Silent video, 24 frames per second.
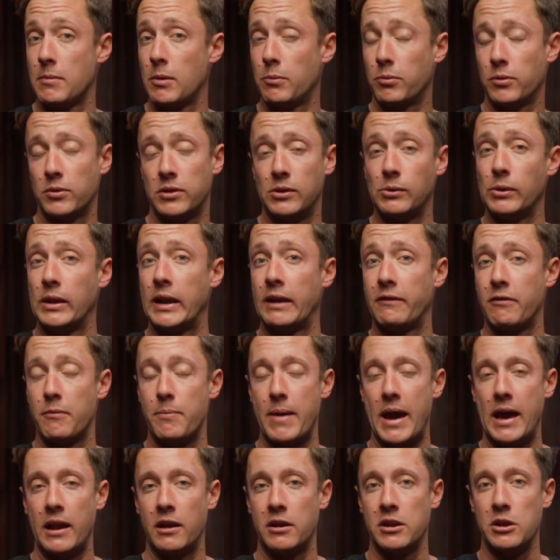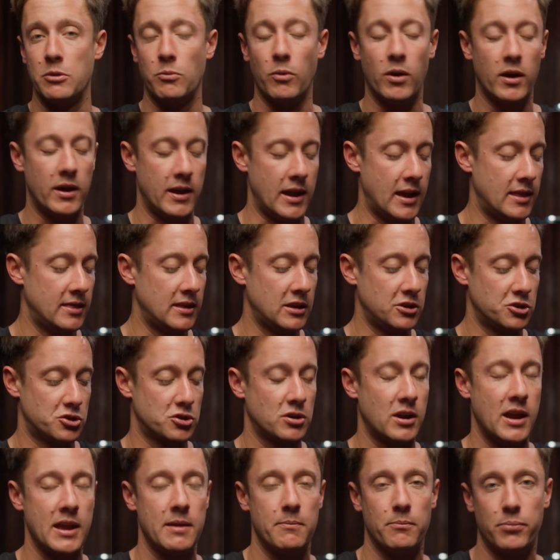up with whatever pattern you want and then
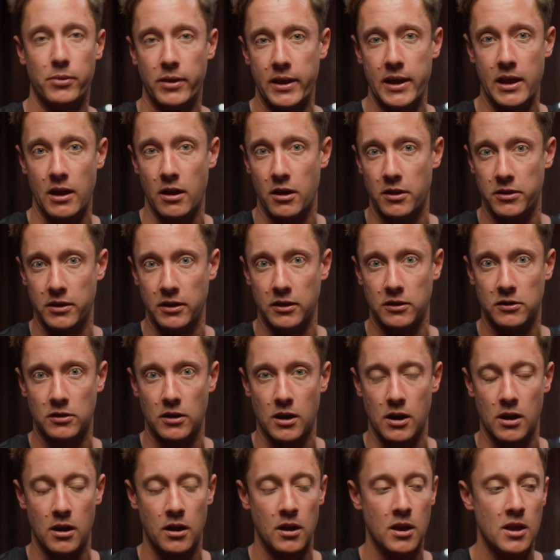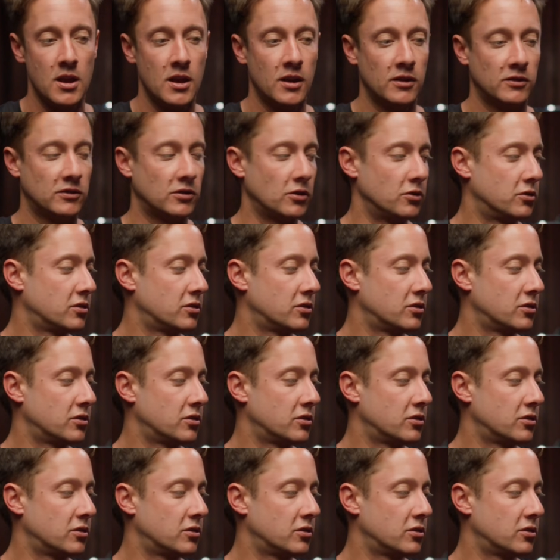try and play it on the guitar. So